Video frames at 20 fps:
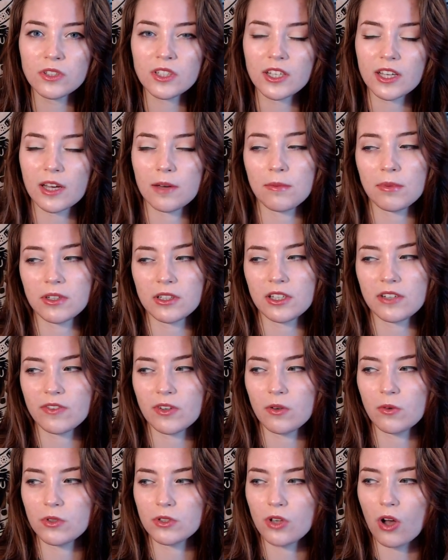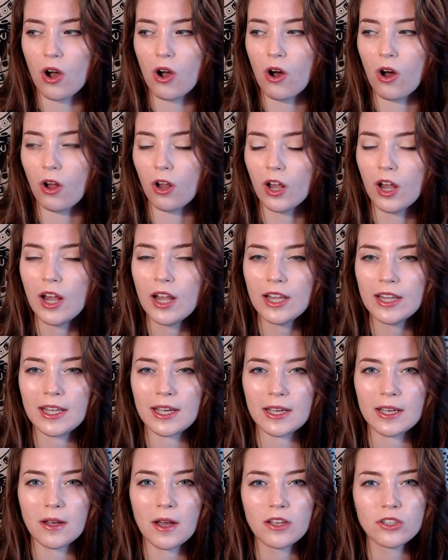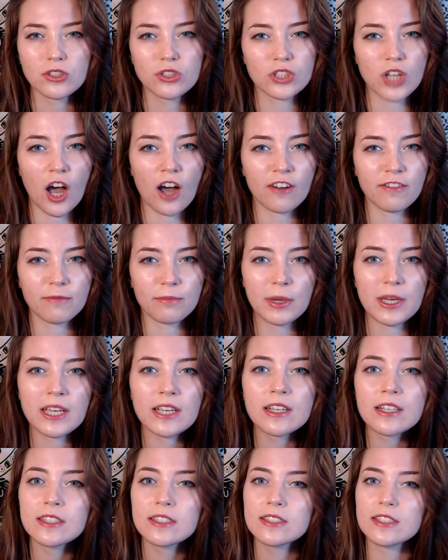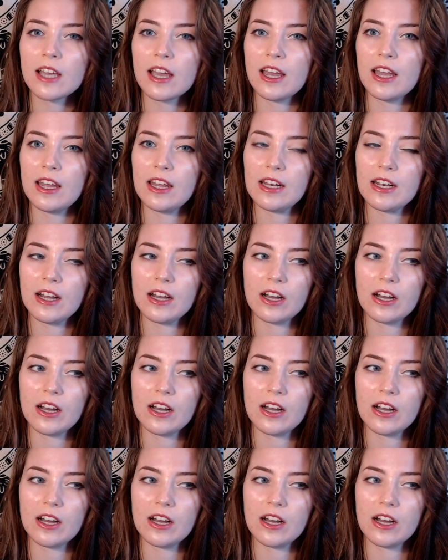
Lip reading: Like, I believe it was all like soft pinks and